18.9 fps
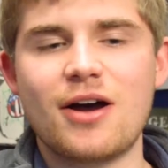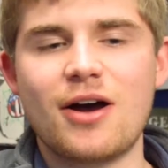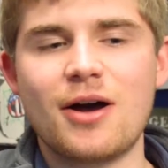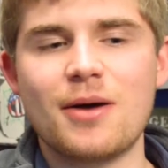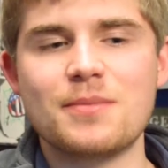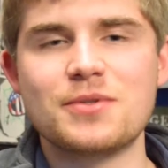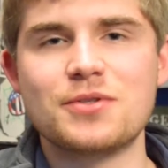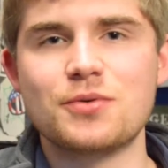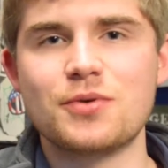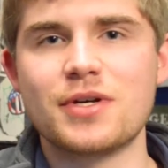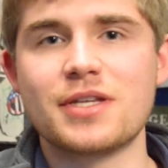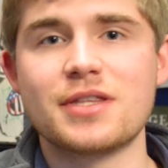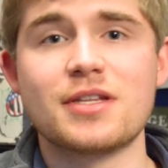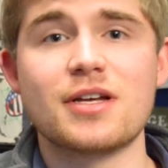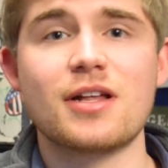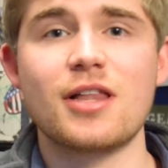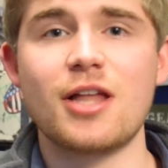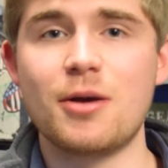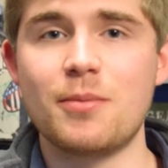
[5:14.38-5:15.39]
I'm doing
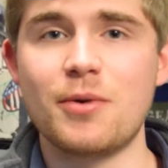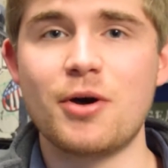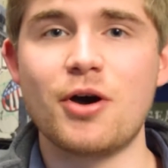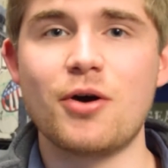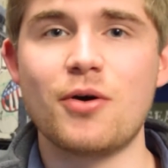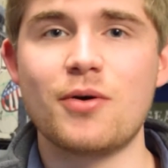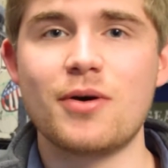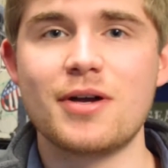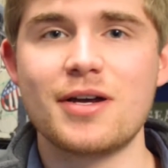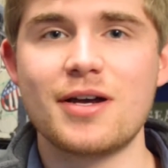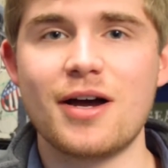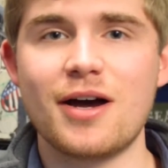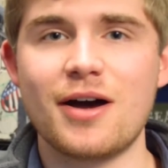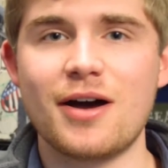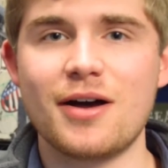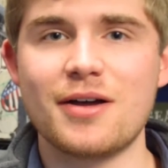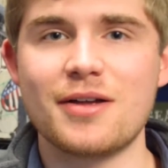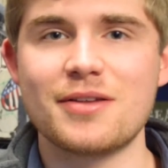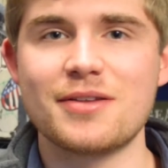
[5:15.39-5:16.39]
the club-o,
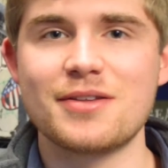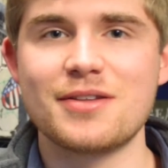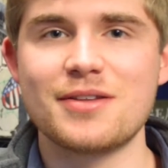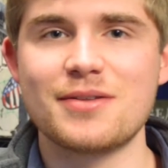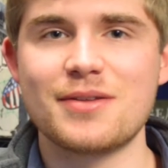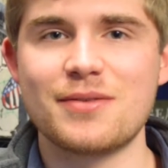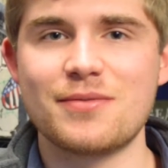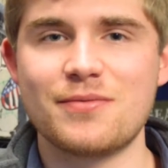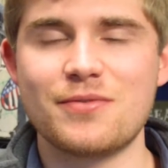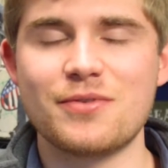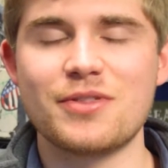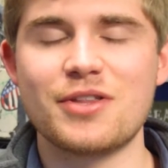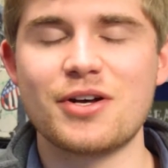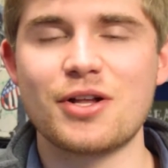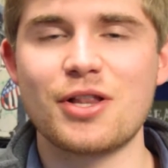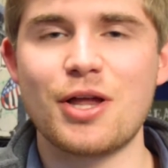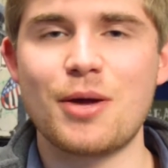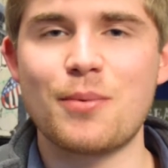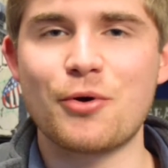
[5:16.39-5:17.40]
uh,
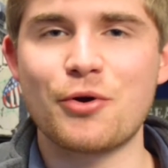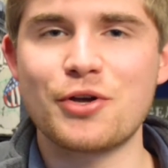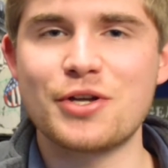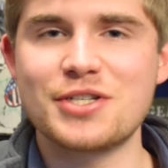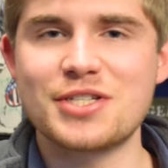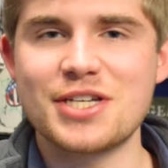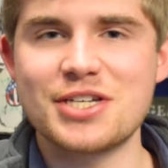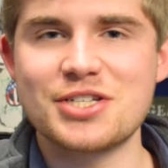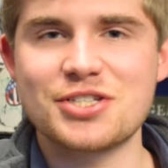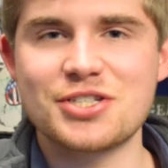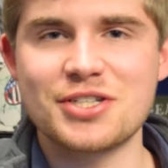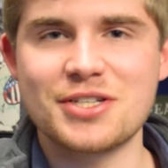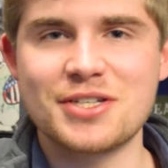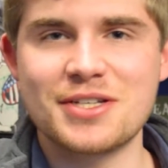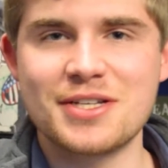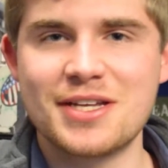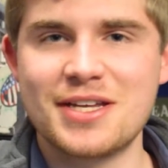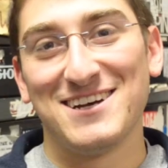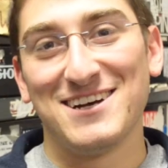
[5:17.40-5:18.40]
the club orientation.
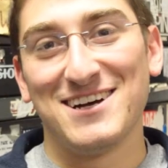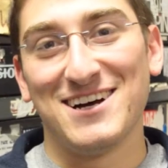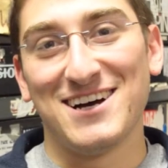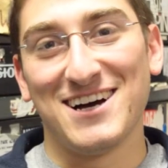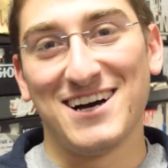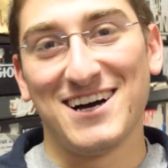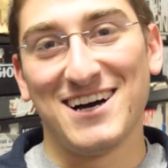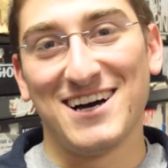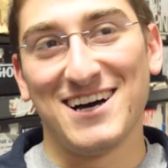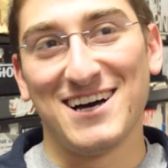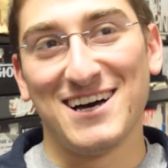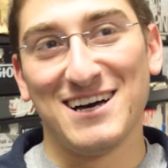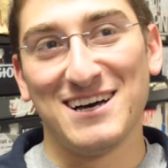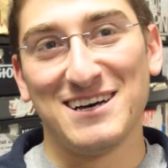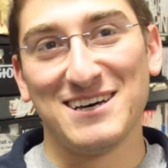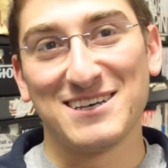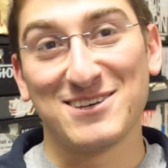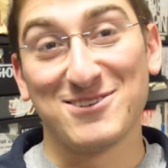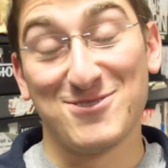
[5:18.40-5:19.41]

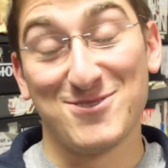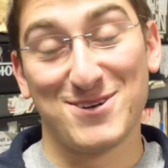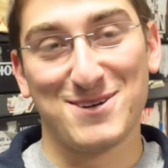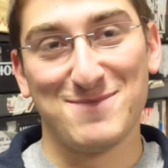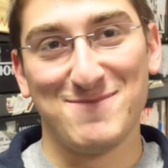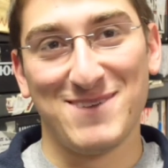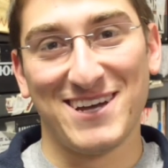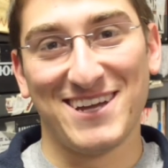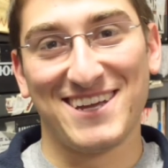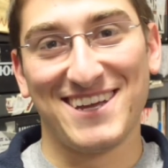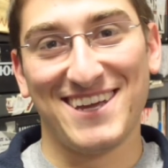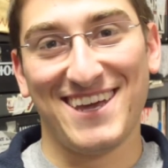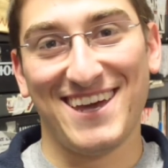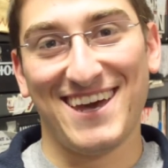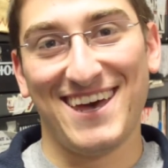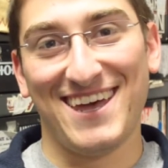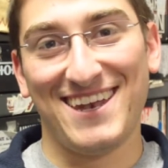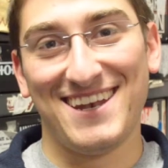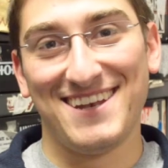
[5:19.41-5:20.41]
Uh, Cortaca Mike
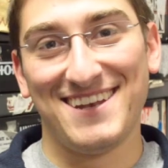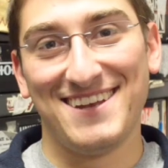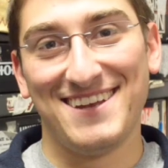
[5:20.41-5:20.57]
again,